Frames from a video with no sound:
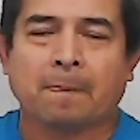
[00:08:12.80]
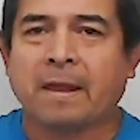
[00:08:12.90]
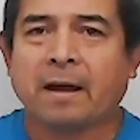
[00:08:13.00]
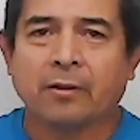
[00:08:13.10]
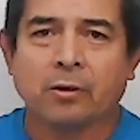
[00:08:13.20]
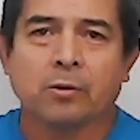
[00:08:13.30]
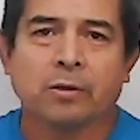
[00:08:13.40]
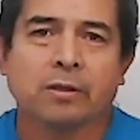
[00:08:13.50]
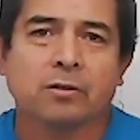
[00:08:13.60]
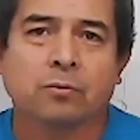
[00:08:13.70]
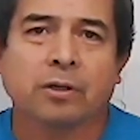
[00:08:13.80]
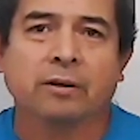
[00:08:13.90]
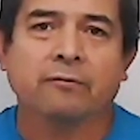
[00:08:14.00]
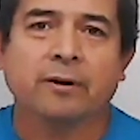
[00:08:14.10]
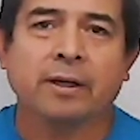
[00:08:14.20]
Now the unit is
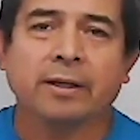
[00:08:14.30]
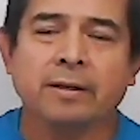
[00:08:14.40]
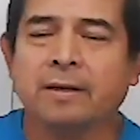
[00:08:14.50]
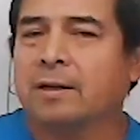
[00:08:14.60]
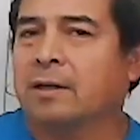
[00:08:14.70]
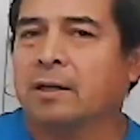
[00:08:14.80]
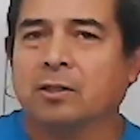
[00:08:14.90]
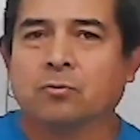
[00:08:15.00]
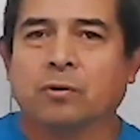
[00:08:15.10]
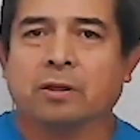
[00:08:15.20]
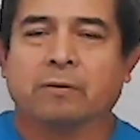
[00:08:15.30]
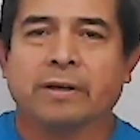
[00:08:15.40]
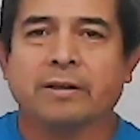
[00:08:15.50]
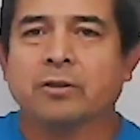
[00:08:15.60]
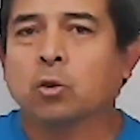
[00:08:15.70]
running fine. It's running
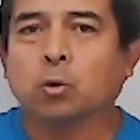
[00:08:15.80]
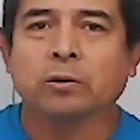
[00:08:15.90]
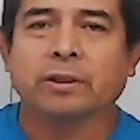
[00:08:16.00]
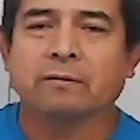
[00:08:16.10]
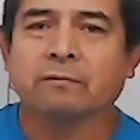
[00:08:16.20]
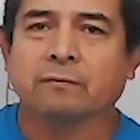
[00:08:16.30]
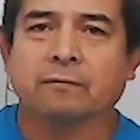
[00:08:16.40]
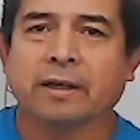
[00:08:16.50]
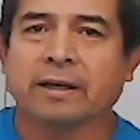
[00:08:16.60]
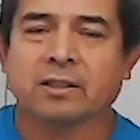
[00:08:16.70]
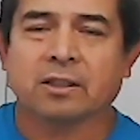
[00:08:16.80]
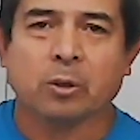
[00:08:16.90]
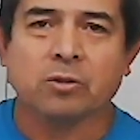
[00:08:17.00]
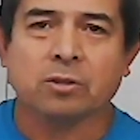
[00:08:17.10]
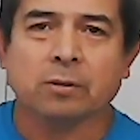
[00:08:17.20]
great. It's cooling like it's
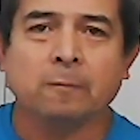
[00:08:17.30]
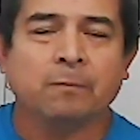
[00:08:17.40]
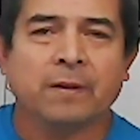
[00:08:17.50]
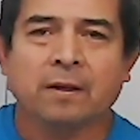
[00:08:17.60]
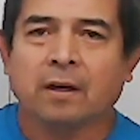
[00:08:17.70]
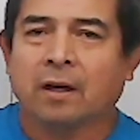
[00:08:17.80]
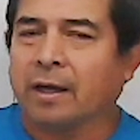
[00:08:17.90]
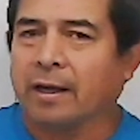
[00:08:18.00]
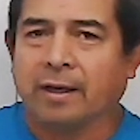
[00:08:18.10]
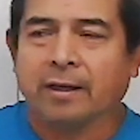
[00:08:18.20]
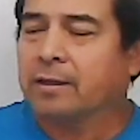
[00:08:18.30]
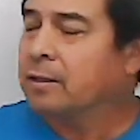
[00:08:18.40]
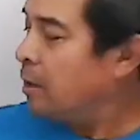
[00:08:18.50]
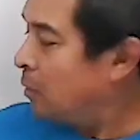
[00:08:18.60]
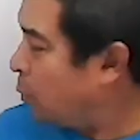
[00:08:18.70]
supposed to.
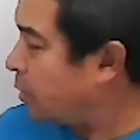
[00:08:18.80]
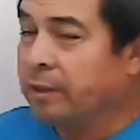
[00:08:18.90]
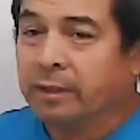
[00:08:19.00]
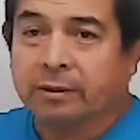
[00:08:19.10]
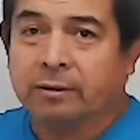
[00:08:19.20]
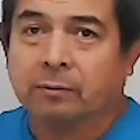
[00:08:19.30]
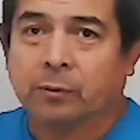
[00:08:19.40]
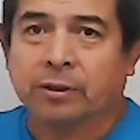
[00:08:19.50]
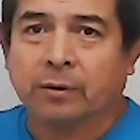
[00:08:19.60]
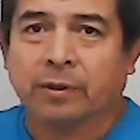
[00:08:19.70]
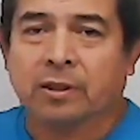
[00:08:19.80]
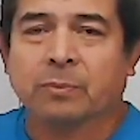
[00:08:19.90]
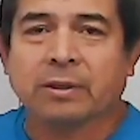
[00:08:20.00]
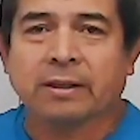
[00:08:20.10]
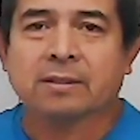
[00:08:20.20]
And we're done. We're done with this,
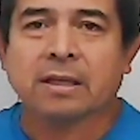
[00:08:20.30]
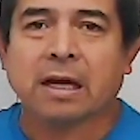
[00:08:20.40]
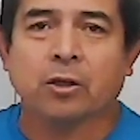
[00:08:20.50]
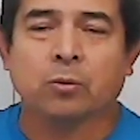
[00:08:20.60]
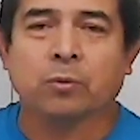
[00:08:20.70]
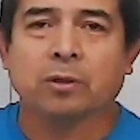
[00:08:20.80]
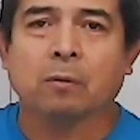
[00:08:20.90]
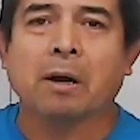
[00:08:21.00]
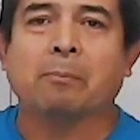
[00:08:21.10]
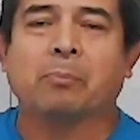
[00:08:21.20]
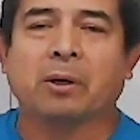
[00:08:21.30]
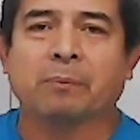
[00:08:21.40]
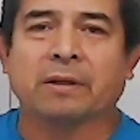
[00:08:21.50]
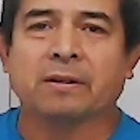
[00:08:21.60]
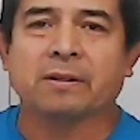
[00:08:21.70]
but that's how you would go about
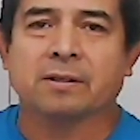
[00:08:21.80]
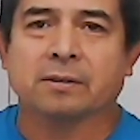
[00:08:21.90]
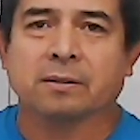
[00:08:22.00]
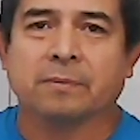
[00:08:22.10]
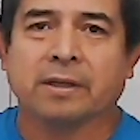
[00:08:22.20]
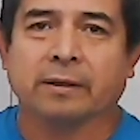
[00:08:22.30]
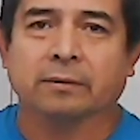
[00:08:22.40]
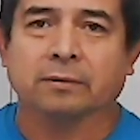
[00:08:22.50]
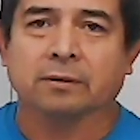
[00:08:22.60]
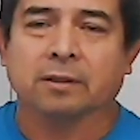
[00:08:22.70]
pumping the system down.